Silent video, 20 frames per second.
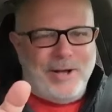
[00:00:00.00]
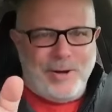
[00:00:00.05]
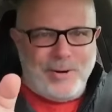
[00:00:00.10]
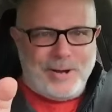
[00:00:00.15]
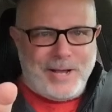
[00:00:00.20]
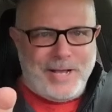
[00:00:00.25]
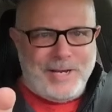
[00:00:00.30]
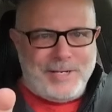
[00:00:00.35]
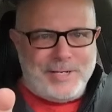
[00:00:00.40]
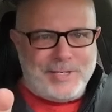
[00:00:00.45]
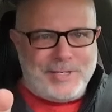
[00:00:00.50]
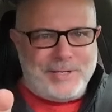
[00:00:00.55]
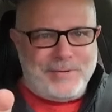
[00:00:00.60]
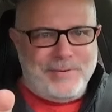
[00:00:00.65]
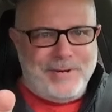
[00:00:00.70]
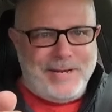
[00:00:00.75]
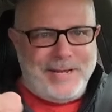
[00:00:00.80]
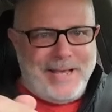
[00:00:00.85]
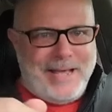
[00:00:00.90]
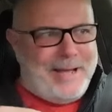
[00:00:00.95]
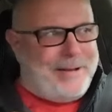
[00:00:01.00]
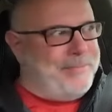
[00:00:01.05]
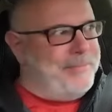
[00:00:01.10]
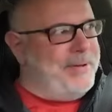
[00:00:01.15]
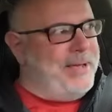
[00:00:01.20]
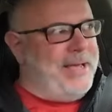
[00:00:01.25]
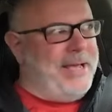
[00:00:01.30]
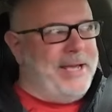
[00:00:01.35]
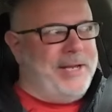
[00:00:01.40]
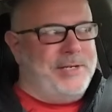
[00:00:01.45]
Okay, just to recap,
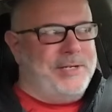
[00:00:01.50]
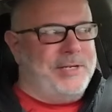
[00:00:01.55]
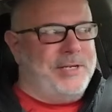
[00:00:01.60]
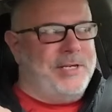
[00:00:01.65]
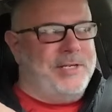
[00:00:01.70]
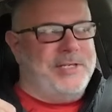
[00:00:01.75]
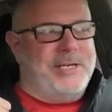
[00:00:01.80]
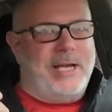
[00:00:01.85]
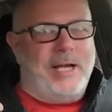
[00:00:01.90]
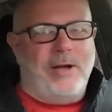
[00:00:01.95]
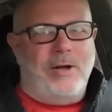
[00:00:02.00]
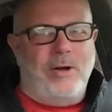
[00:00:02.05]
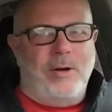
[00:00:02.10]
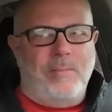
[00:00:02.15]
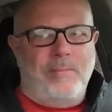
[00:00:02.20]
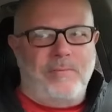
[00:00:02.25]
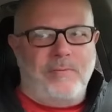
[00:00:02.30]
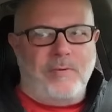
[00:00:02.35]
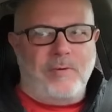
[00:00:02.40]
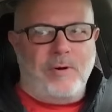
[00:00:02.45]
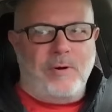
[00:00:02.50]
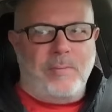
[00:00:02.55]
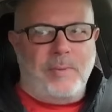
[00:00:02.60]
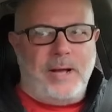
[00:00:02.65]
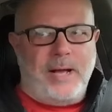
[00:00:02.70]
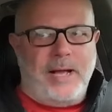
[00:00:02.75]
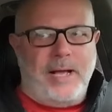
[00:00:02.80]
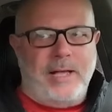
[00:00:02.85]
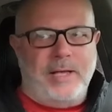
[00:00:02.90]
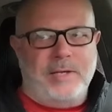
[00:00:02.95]
Angela's at home 4
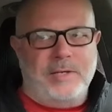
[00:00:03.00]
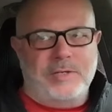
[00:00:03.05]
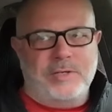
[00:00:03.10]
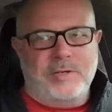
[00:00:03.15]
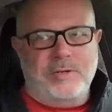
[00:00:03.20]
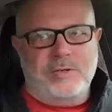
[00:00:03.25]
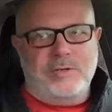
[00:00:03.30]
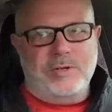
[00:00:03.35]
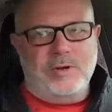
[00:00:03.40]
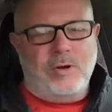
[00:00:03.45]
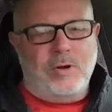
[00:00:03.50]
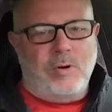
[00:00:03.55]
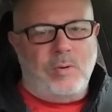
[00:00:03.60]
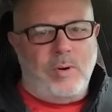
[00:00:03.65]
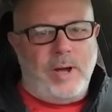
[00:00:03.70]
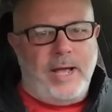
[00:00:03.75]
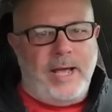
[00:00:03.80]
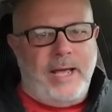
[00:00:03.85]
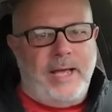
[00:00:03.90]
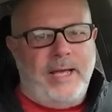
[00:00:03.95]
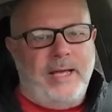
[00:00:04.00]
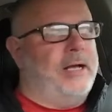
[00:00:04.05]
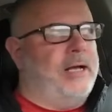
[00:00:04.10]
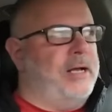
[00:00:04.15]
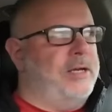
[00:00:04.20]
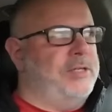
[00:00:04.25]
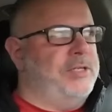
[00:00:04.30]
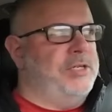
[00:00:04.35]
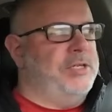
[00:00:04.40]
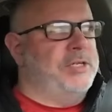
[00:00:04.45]
miles or so away.
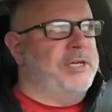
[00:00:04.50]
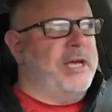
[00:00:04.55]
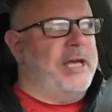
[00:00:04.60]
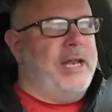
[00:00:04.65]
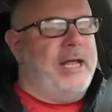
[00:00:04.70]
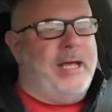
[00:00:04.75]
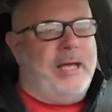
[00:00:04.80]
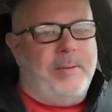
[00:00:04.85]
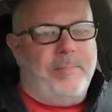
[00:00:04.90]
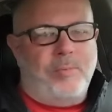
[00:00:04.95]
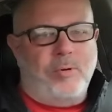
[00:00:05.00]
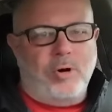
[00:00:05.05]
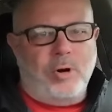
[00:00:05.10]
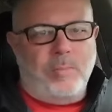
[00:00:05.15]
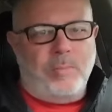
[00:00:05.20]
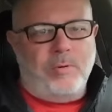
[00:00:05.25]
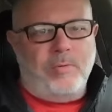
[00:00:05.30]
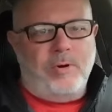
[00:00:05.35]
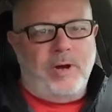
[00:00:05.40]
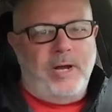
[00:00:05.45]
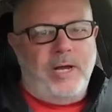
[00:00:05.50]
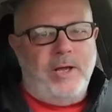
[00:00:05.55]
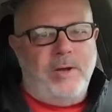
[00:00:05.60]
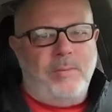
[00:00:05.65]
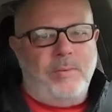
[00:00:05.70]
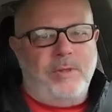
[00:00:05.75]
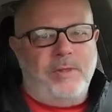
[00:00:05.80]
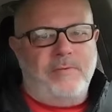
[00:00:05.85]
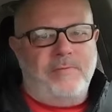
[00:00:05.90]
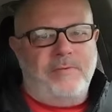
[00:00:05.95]
She's got a portable
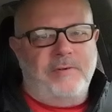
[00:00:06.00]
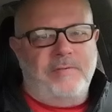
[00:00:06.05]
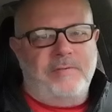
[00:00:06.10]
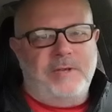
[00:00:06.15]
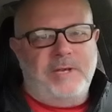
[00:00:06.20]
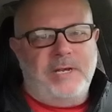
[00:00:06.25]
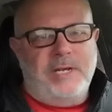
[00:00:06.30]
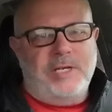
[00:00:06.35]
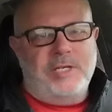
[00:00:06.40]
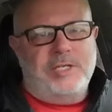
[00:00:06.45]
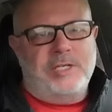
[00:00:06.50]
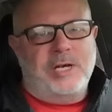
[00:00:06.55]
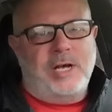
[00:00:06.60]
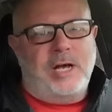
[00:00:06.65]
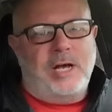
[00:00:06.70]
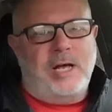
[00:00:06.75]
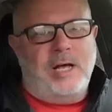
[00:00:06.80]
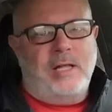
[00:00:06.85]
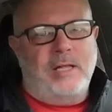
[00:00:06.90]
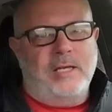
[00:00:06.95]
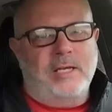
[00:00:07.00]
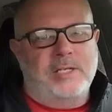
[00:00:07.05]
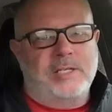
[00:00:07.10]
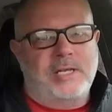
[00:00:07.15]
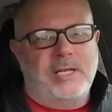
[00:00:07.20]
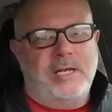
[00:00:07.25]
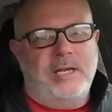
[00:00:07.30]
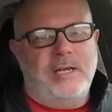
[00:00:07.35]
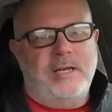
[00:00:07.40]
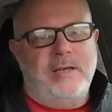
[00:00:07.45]
radio with a 15-inch tall
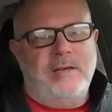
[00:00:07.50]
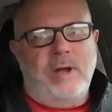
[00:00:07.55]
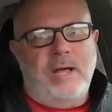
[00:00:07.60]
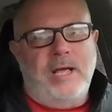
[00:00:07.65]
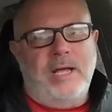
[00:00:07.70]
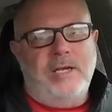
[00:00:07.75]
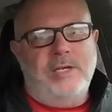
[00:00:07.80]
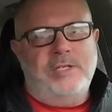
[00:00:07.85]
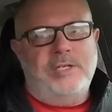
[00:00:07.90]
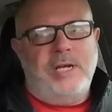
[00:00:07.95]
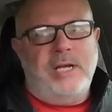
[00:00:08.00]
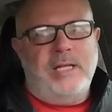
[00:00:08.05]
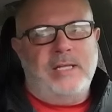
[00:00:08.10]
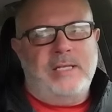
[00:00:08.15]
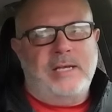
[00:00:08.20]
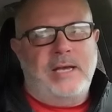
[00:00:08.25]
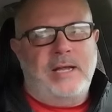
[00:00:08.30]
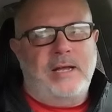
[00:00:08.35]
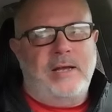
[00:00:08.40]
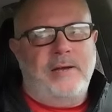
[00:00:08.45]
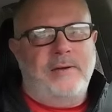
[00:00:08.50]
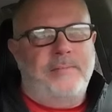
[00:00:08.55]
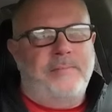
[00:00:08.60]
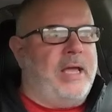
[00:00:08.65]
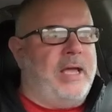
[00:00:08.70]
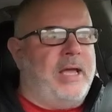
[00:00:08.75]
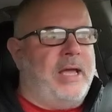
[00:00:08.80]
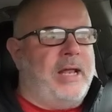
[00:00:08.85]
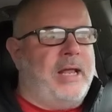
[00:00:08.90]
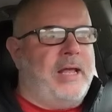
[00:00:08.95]
extended range antenna,
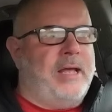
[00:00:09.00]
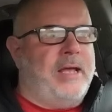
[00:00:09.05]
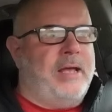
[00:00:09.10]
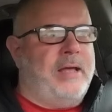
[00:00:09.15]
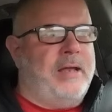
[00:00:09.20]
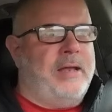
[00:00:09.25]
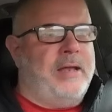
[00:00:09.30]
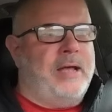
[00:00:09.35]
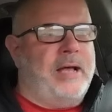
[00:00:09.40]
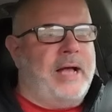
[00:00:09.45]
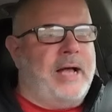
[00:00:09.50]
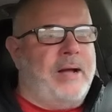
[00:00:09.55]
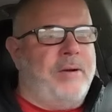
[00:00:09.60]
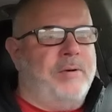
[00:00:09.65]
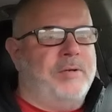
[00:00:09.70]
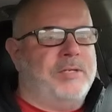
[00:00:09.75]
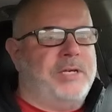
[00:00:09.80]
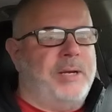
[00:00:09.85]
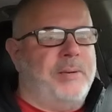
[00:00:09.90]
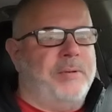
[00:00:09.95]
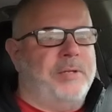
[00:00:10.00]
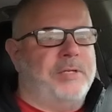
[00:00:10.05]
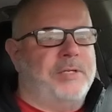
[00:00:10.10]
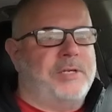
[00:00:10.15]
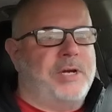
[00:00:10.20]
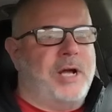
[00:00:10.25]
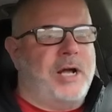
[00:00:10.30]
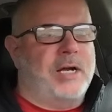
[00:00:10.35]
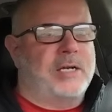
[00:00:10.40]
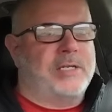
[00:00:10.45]
and I was able to
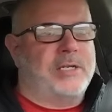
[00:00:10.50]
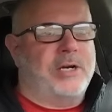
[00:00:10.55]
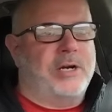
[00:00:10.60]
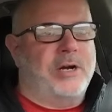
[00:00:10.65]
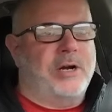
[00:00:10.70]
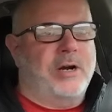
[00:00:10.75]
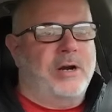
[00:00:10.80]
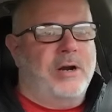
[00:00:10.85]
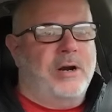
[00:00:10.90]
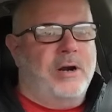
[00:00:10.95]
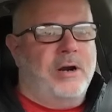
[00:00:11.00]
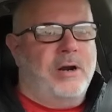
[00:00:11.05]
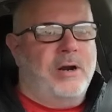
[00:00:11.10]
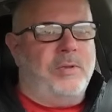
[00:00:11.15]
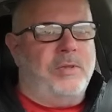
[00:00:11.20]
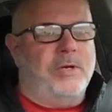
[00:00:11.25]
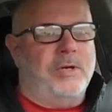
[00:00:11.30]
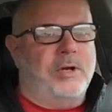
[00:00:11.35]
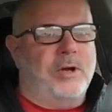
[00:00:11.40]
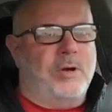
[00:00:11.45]
talk to her with the